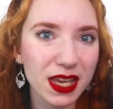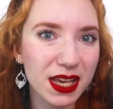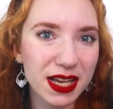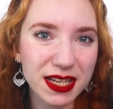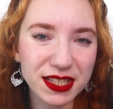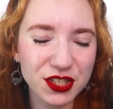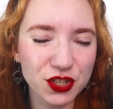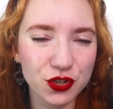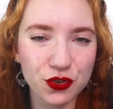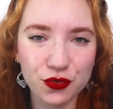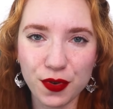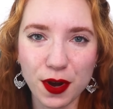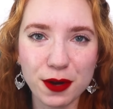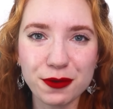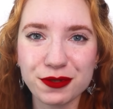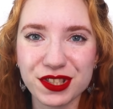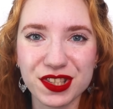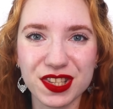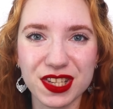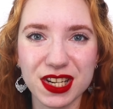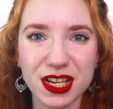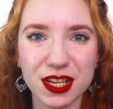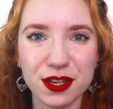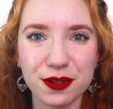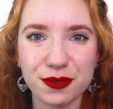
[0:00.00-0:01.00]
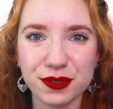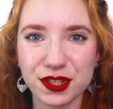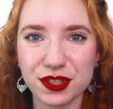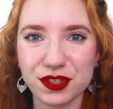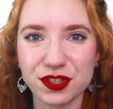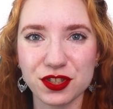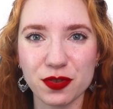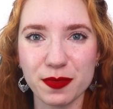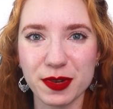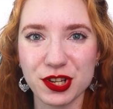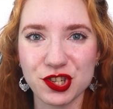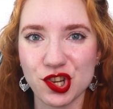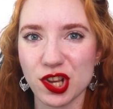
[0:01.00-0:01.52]
It's gross that it uses
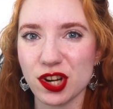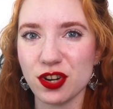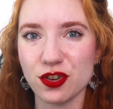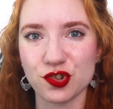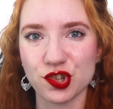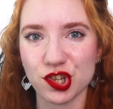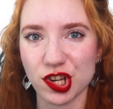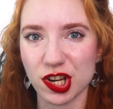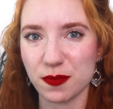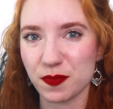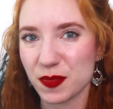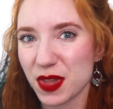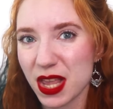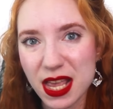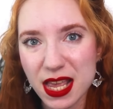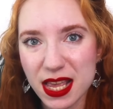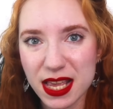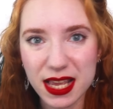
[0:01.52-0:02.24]
so much energy.